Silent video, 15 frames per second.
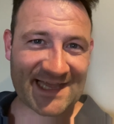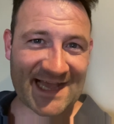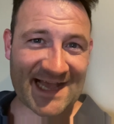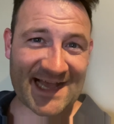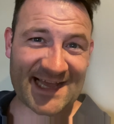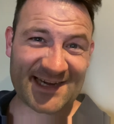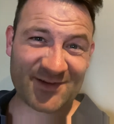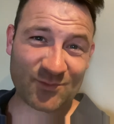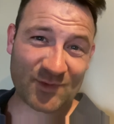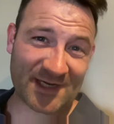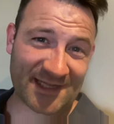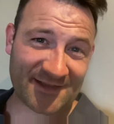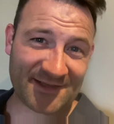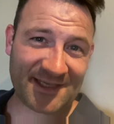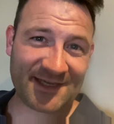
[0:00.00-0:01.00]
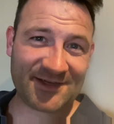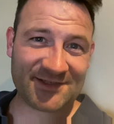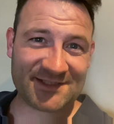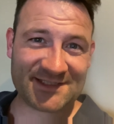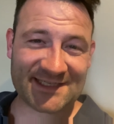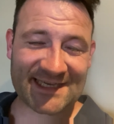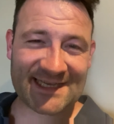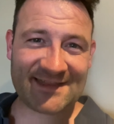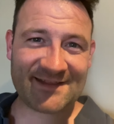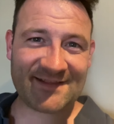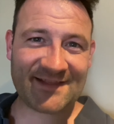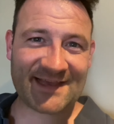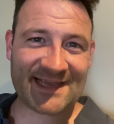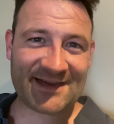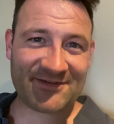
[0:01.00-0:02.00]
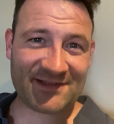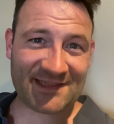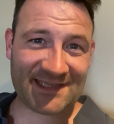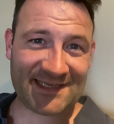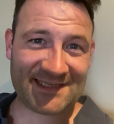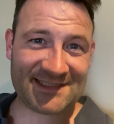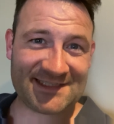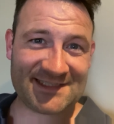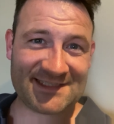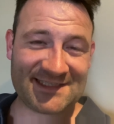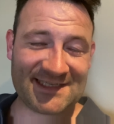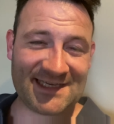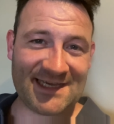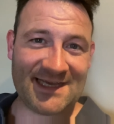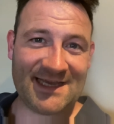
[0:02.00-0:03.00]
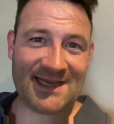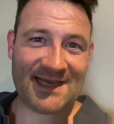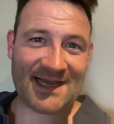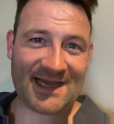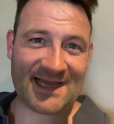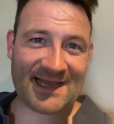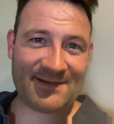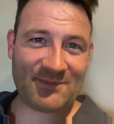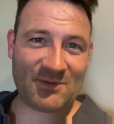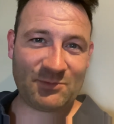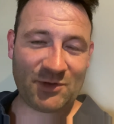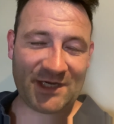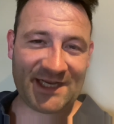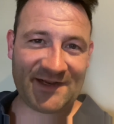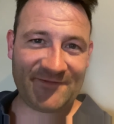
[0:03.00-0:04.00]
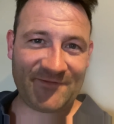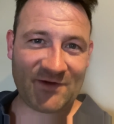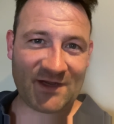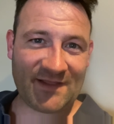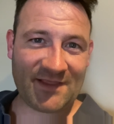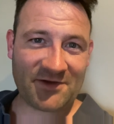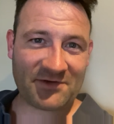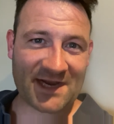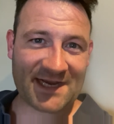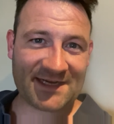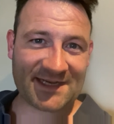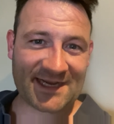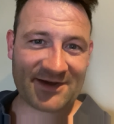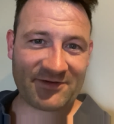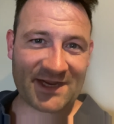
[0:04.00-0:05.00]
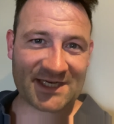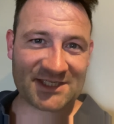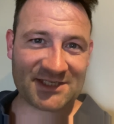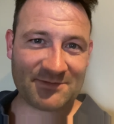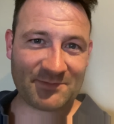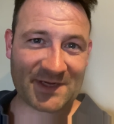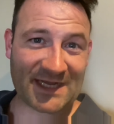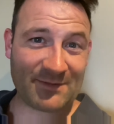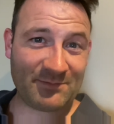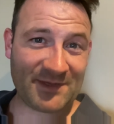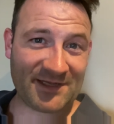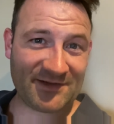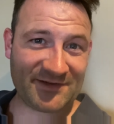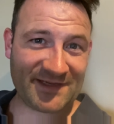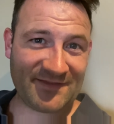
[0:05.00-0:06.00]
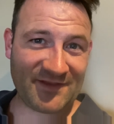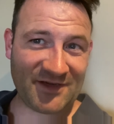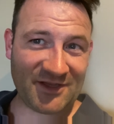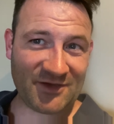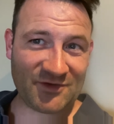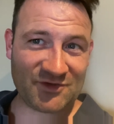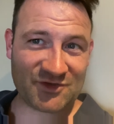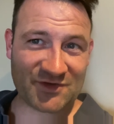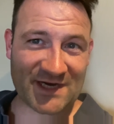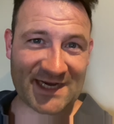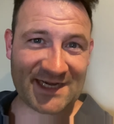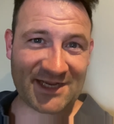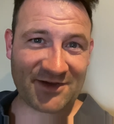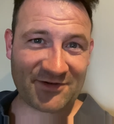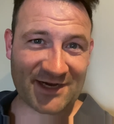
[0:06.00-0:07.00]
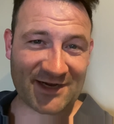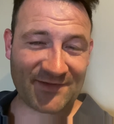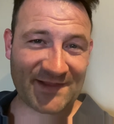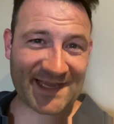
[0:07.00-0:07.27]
And, well, you could say that they are at least um, putting a foot in the right direction by building the new training ground.